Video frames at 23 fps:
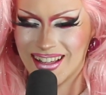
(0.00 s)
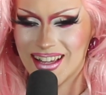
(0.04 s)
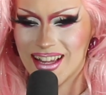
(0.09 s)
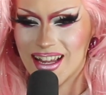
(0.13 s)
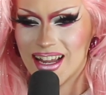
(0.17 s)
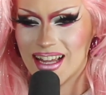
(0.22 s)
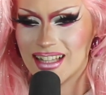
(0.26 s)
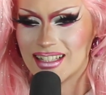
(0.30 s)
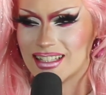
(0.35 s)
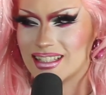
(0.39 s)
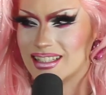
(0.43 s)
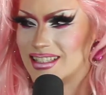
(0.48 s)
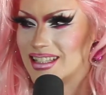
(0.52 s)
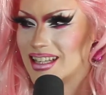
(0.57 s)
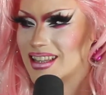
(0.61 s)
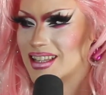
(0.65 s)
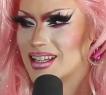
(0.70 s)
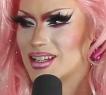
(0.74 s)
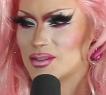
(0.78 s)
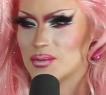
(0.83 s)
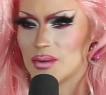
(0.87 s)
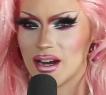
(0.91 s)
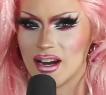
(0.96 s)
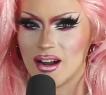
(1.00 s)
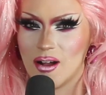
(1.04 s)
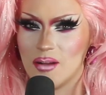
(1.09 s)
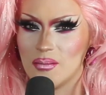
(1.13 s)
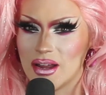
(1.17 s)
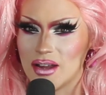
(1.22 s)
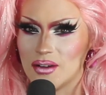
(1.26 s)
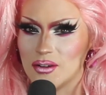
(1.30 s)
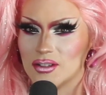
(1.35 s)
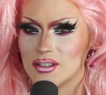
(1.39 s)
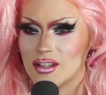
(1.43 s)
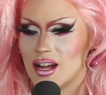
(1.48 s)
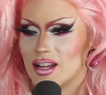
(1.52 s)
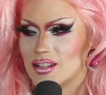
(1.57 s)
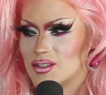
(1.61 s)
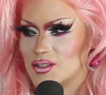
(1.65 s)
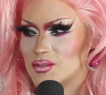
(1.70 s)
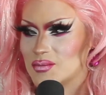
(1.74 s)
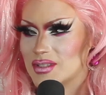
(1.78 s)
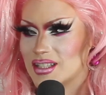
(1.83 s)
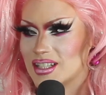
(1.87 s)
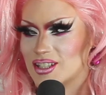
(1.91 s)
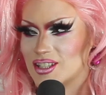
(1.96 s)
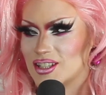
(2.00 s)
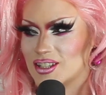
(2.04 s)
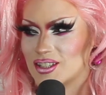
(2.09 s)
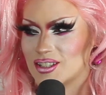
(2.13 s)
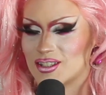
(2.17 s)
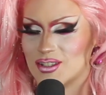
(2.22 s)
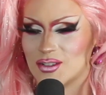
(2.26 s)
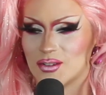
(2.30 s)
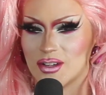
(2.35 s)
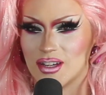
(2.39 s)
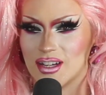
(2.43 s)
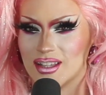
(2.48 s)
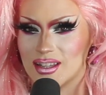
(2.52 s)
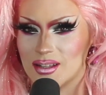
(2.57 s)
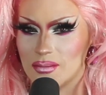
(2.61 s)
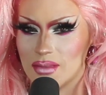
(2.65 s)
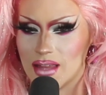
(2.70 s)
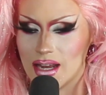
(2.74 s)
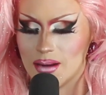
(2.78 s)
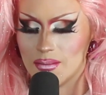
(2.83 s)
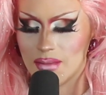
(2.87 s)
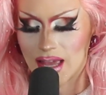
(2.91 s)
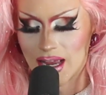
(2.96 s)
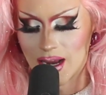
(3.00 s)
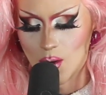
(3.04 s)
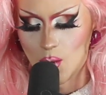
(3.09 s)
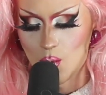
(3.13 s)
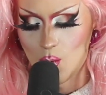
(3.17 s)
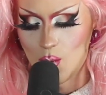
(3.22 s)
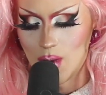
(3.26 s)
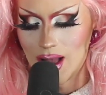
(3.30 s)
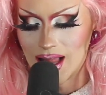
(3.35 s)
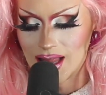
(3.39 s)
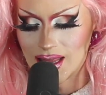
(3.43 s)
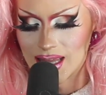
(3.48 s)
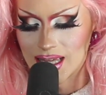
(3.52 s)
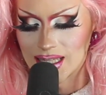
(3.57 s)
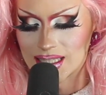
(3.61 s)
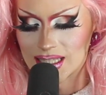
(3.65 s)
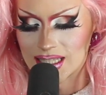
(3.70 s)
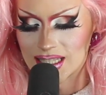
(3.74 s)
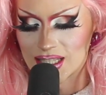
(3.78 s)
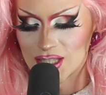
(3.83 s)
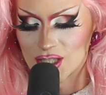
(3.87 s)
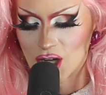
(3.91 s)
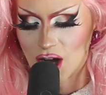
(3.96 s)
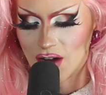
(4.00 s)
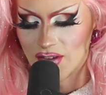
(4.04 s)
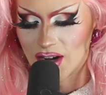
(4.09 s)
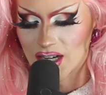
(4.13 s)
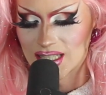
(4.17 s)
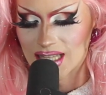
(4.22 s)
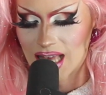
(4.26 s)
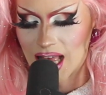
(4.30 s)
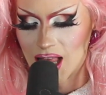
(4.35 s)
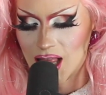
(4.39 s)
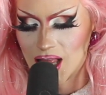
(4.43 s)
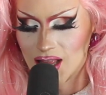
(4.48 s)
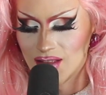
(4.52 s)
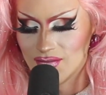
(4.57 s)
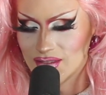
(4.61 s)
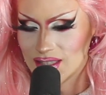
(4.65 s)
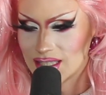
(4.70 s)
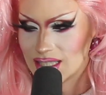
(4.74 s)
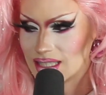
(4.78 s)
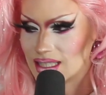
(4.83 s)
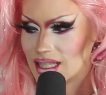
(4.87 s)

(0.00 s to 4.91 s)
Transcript: It's because Cynthia's wearing all my old costumes and she looks so good in them that I'm like, well, let's starve ourselves.